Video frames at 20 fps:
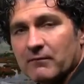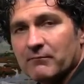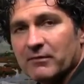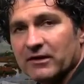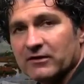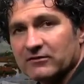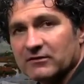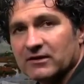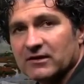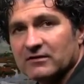
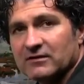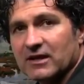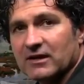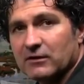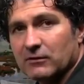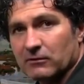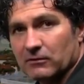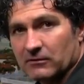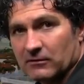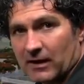but it's going to
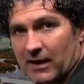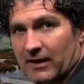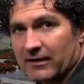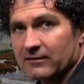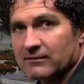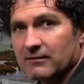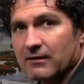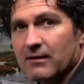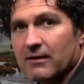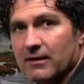take you a lot
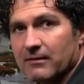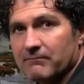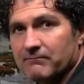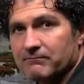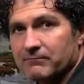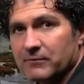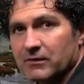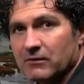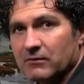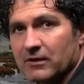of
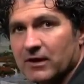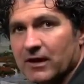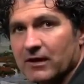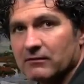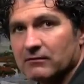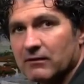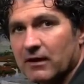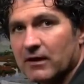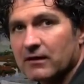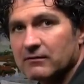time, okay?
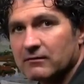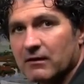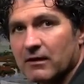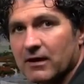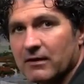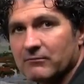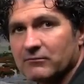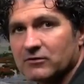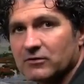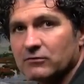A lot of time.